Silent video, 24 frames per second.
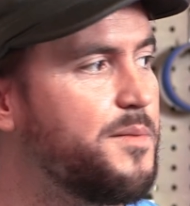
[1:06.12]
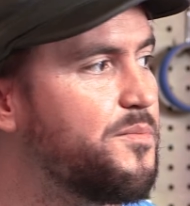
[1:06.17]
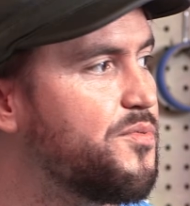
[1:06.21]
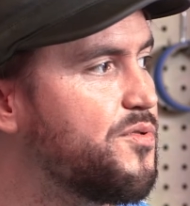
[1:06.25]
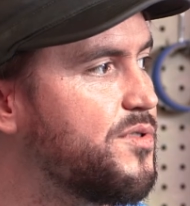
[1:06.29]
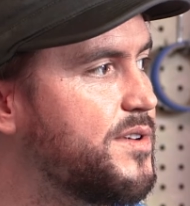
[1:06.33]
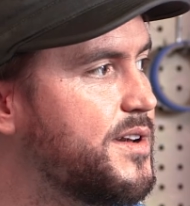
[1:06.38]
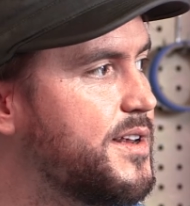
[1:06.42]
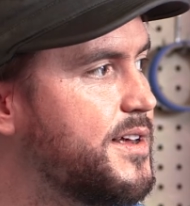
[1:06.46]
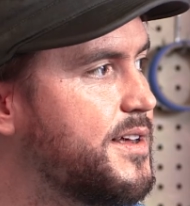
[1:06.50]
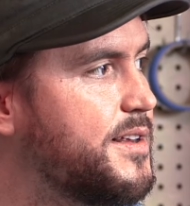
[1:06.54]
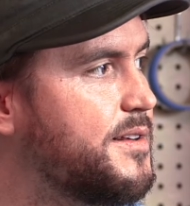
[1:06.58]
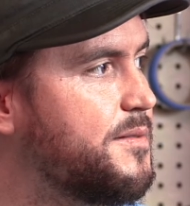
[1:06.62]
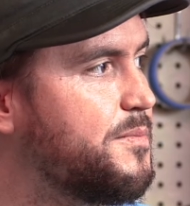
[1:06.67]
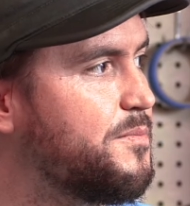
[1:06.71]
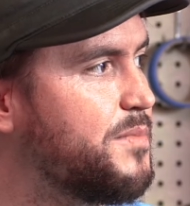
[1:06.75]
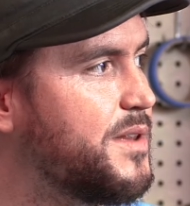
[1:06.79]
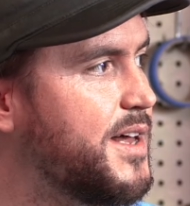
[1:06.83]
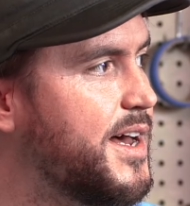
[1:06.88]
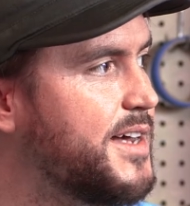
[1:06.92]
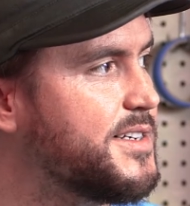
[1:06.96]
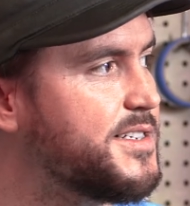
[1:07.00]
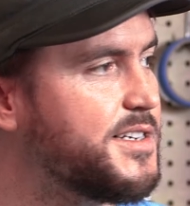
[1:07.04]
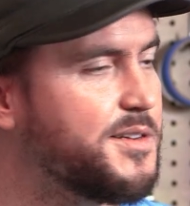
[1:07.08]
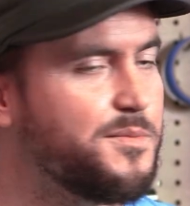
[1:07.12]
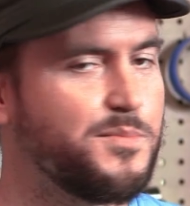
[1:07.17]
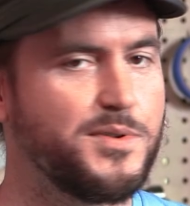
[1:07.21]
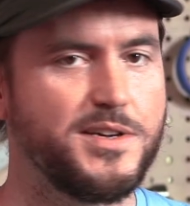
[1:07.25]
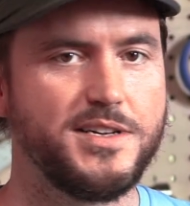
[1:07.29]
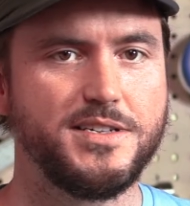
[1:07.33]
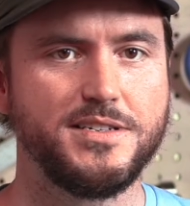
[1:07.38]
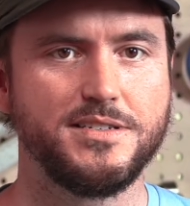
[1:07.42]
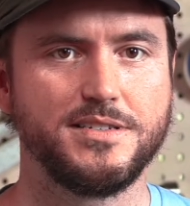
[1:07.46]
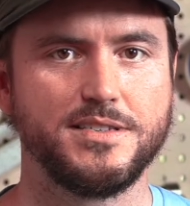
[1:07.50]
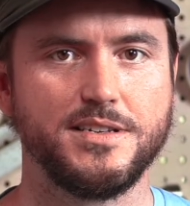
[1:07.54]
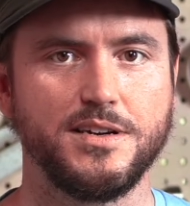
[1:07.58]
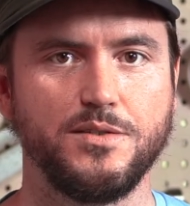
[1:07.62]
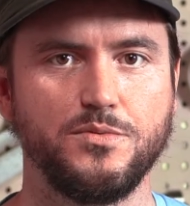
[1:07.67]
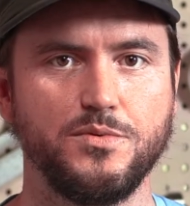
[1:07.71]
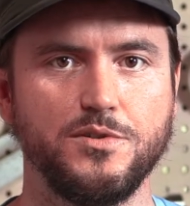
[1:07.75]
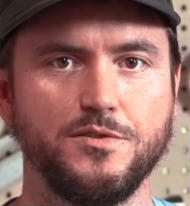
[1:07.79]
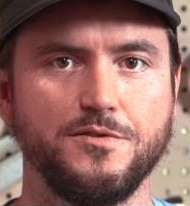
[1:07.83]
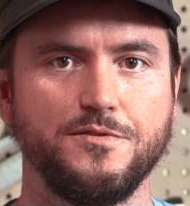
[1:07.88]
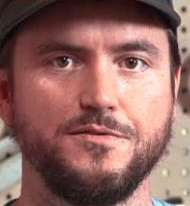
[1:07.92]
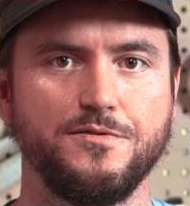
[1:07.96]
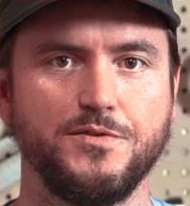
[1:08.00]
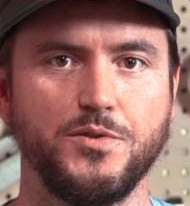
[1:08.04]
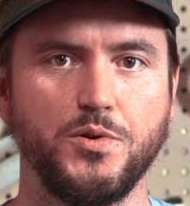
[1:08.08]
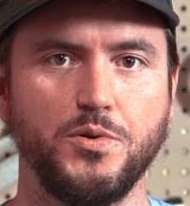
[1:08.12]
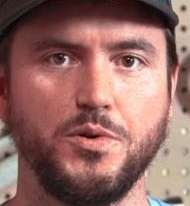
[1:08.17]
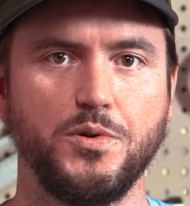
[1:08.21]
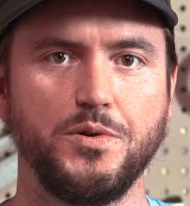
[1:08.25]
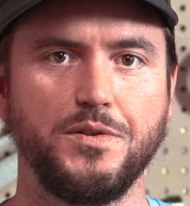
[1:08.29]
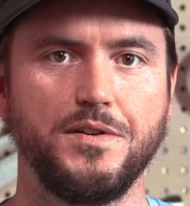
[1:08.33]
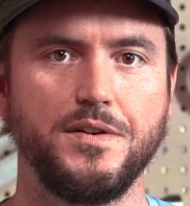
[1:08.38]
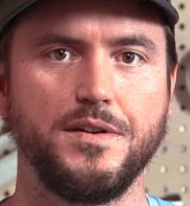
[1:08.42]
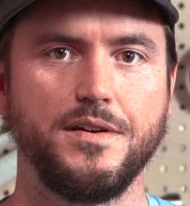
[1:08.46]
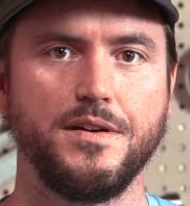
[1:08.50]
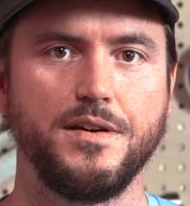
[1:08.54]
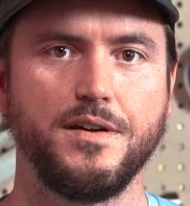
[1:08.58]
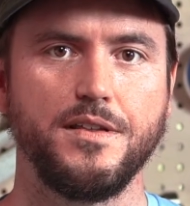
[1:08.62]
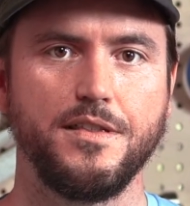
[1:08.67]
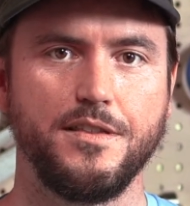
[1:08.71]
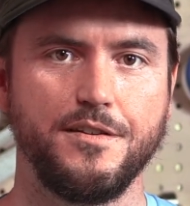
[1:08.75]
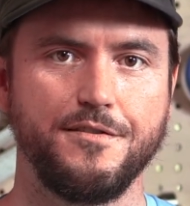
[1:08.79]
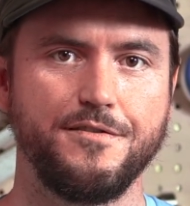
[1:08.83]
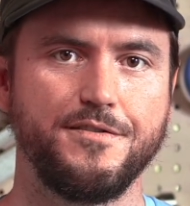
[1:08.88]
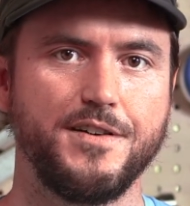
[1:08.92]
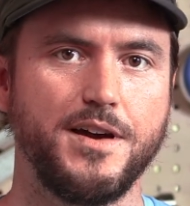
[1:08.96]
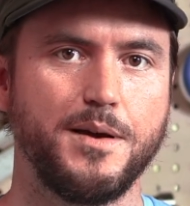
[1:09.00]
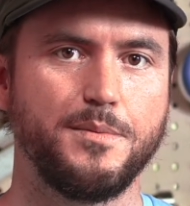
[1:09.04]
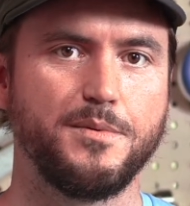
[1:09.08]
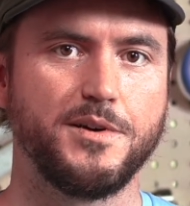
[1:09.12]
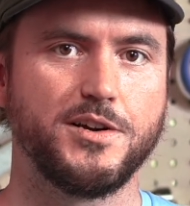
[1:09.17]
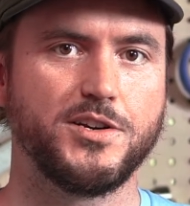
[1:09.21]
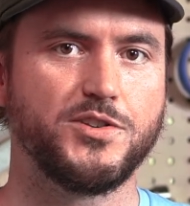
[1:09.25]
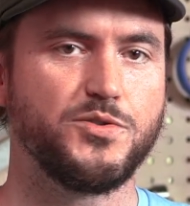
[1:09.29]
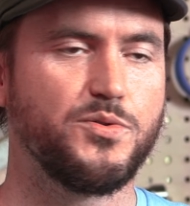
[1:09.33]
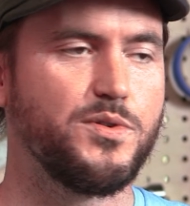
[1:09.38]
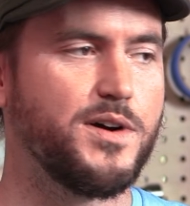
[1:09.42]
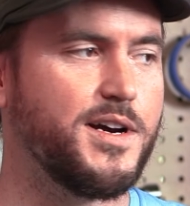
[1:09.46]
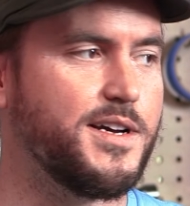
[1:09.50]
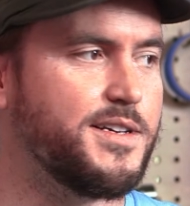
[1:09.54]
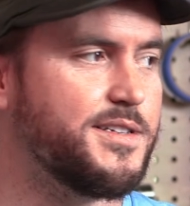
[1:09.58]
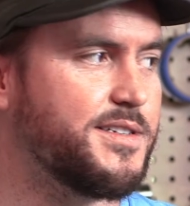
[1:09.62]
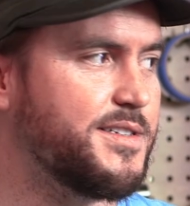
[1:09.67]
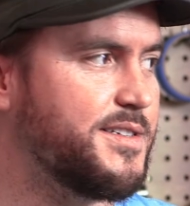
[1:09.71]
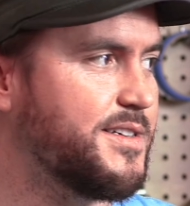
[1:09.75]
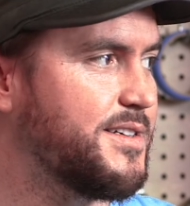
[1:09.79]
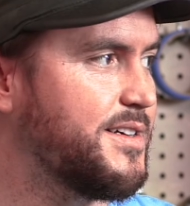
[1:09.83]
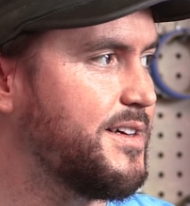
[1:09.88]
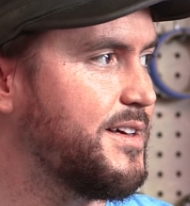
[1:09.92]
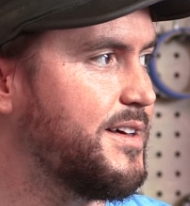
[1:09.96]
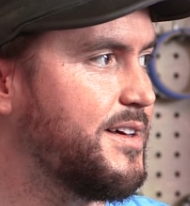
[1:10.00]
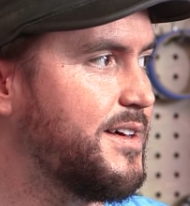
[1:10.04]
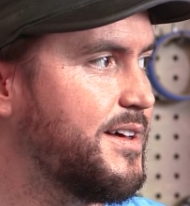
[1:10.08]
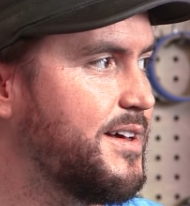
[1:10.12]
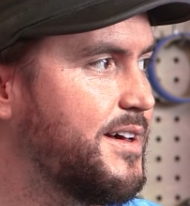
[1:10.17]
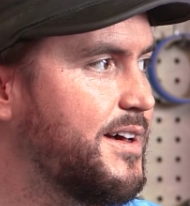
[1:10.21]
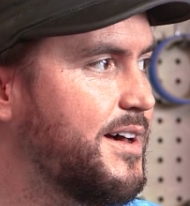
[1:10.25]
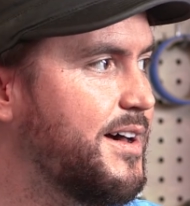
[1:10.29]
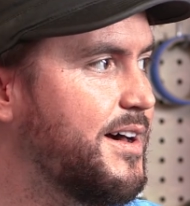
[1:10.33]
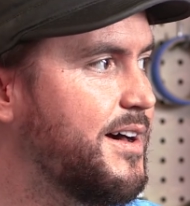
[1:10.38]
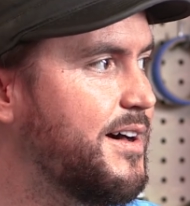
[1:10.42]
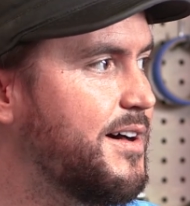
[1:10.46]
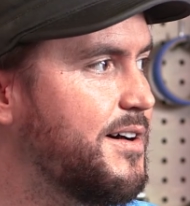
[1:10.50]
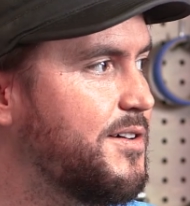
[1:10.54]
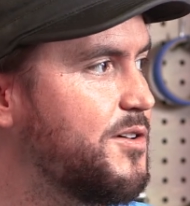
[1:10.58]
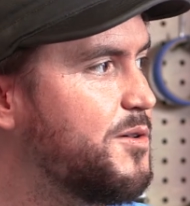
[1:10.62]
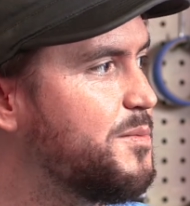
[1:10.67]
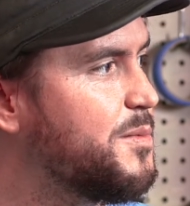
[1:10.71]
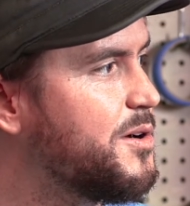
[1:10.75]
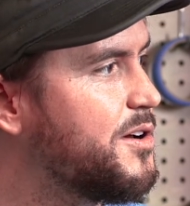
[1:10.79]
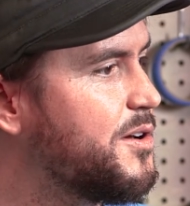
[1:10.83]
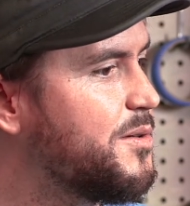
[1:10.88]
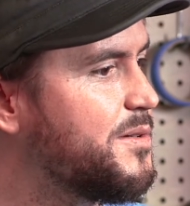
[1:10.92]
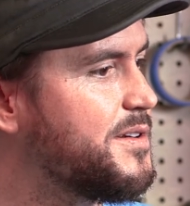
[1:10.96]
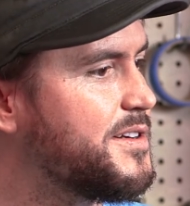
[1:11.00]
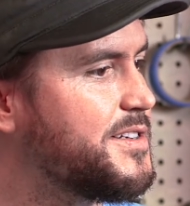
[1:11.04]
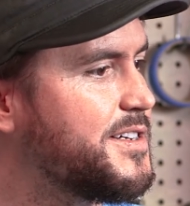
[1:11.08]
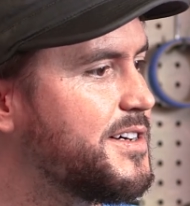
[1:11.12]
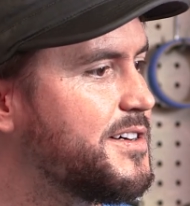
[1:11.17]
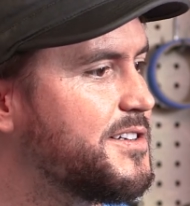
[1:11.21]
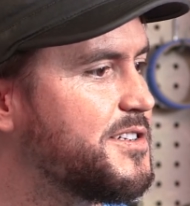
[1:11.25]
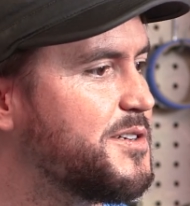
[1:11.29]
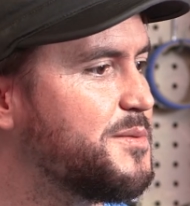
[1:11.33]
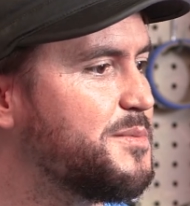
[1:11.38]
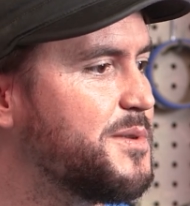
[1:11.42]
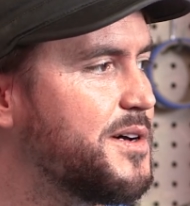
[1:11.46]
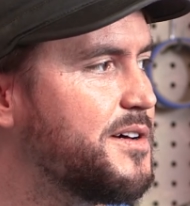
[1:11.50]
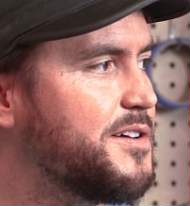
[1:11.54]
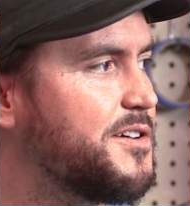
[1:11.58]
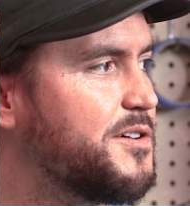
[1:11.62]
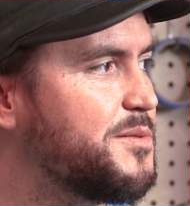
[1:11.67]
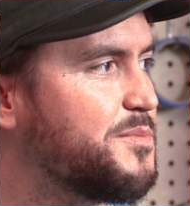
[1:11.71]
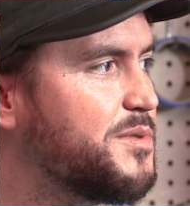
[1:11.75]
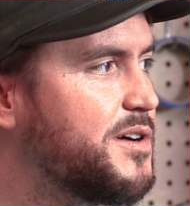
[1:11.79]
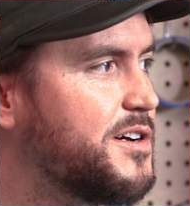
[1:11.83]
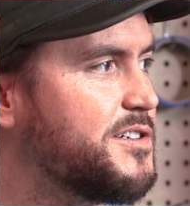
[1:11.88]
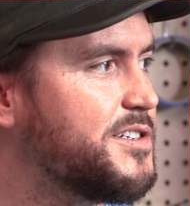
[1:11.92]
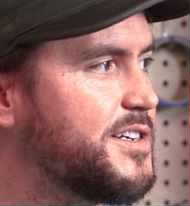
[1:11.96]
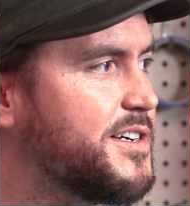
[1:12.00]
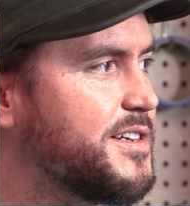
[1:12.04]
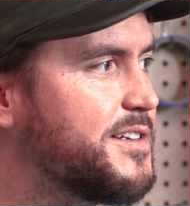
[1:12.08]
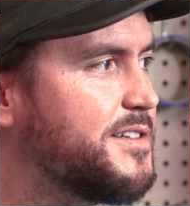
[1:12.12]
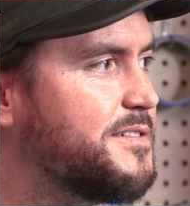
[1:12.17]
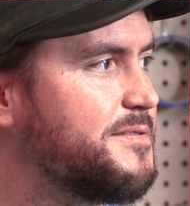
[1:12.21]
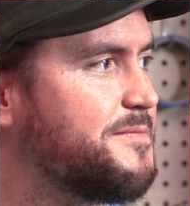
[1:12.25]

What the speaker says: printed plastic piece that will fold the fabric twice. Umar, you want to tell us about your project?